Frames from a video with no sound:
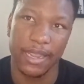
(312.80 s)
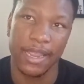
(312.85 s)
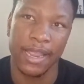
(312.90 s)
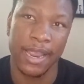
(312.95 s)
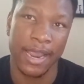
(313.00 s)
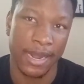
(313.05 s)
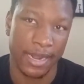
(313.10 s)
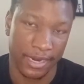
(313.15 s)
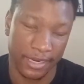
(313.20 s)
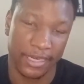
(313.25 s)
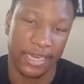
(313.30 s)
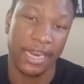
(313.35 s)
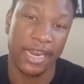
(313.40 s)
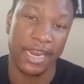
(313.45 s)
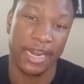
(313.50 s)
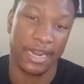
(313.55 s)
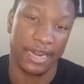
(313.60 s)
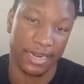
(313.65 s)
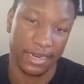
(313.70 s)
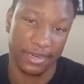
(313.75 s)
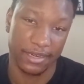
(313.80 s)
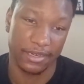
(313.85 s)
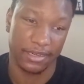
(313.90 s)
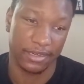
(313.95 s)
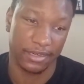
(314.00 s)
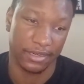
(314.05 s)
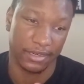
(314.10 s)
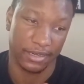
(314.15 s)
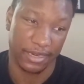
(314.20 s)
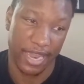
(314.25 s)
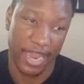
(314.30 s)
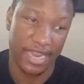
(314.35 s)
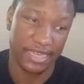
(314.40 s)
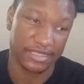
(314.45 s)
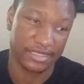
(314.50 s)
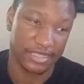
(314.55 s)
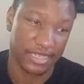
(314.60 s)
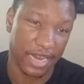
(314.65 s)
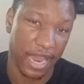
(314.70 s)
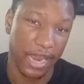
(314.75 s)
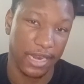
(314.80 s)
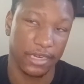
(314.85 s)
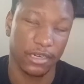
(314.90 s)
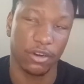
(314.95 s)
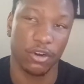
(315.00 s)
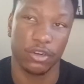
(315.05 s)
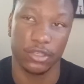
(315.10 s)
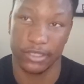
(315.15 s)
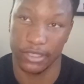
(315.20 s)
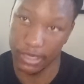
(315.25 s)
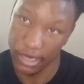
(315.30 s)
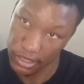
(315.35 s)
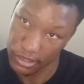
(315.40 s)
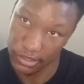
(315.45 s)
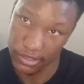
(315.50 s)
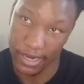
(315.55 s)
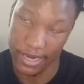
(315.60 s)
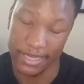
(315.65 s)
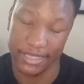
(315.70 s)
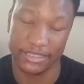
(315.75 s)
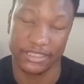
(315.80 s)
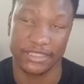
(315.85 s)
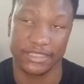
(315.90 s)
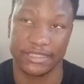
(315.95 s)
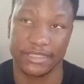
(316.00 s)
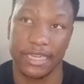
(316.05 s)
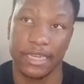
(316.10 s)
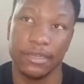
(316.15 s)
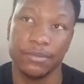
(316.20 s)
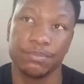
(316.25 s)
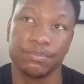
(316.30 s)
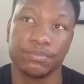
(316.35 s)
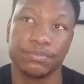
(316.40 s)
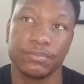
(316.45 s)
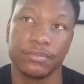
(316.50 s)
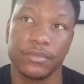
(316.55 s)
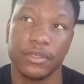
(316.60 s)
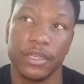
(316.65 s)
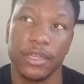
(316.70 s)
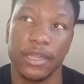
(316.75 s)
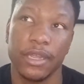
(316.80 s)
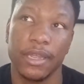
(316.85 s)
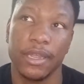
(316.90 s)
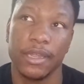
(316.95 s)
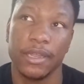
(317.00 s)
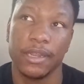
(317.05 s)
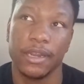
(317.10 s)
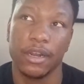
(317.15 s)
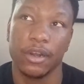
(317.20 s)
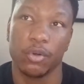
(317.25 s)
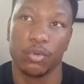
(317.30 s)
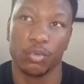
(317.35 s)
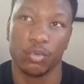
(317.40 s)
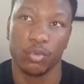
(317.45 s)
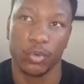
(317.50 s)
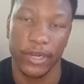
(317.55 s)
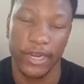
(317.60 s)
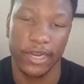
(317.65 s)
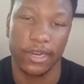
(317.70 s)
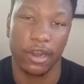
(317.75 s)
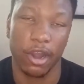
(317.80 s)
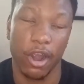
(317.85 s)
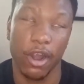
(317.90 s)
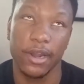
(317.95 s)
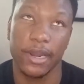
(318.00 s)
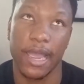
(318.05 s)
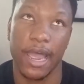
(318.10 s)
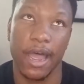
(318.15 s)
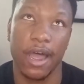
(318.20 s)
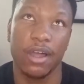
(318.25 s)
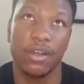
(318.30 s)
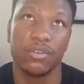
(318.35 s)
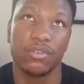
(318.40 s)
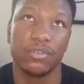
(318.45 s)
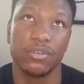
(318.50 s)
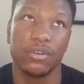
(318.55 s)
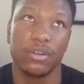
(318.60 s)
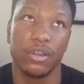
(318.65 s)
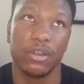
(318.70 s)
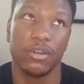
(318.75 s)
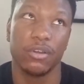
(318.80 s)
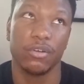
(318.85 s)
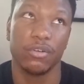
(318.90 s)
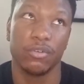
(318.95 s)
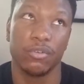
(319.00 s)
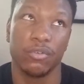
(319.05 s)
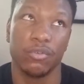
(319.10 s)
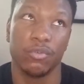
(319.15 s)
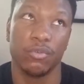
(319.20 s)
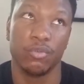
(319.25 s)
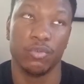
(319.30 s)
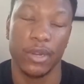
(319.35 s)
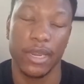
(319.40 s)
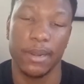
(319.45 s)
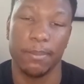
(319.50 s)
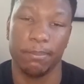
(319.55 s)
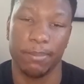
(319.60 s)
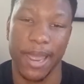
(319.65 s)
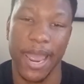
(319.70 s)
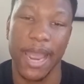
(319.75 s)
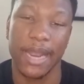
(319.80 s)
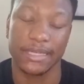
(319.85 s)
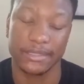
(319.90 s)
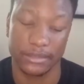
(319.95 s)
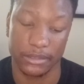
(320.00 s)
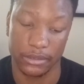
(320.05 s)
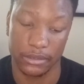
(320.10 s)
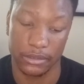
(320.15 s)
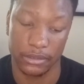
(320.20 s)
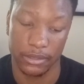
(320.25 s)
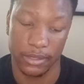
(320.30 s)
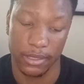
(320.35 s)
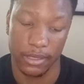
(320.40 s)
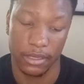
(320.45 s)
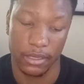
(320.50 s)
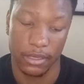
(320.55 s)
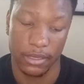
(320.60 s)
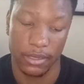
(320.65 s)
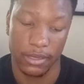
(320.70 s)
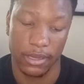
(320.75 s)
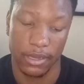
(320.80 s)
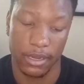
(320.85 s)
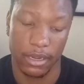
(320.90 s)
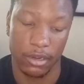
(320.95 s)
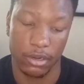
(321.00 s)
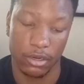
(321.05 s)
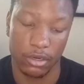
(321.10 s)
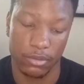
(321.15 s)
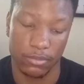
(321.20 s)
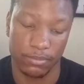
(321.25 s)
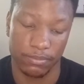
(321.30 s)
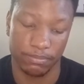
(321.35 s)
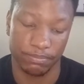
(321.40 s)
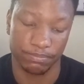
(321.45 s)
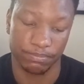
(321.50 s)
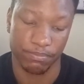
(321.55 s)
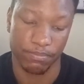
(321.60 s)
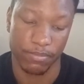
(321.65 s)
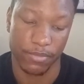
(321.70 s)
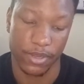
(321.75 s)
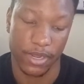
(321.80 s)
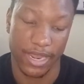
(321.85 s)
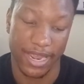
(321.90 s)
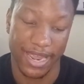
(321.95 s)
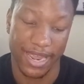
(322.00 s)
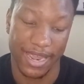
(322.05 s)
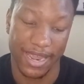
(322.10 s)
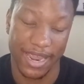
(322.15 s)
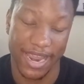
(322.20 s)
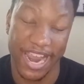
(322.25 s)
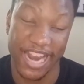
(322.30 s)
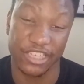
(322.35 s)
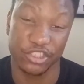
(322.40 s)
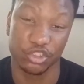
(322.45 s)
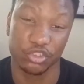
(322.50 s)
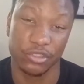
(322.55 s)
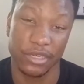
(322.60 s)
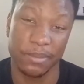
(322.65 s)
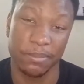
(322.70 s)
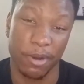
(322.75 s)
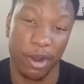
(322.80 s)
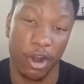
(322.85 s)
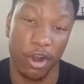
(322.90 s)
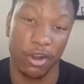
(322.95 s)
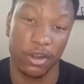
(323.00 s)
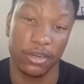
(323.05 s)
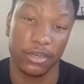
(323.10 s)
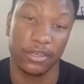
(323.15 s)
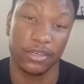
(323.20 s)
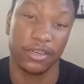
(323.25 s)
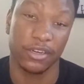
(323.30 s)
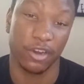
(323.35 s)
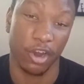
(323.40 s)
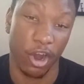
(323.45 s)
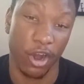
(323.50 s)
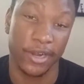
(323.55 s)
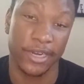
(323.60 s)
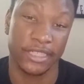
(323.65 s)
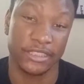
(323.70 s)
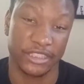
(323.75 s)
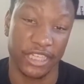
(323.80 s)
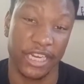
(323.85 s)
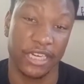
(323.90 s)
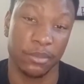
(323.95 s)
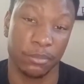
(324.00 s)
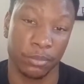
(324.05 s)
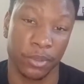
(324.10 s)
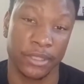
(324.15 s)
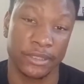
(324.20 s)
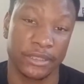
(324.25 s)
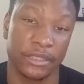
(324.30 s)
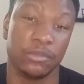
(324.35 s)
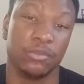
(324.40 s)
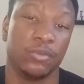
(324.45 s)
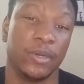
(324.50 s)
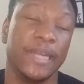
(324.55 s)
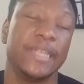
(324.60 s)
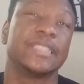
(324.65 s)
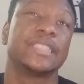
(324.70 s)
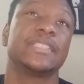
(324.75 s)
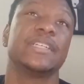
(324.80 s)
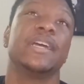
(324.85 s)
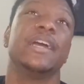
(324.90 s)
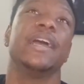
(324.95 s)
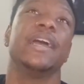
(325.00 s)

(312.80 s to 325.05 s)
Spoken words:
again, last night, or the other night, I should say, Rick Carlisle went back to Andrew Nembhard guarding Jalen Brunson, which